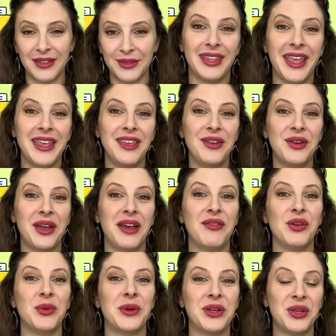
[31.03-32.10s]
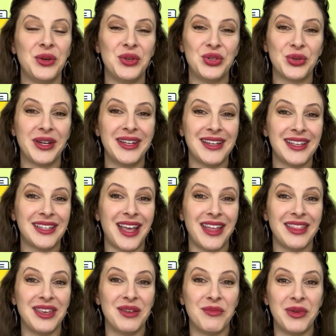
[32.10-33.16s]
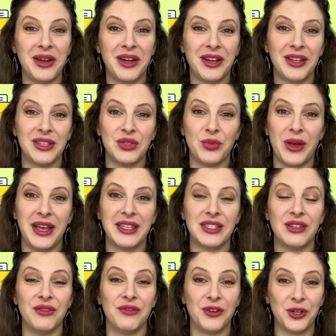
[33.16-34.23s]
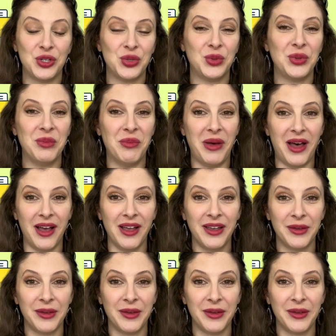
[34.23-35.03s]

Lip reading: Thank you to everyone who joined us at the America's West Virtual Mug.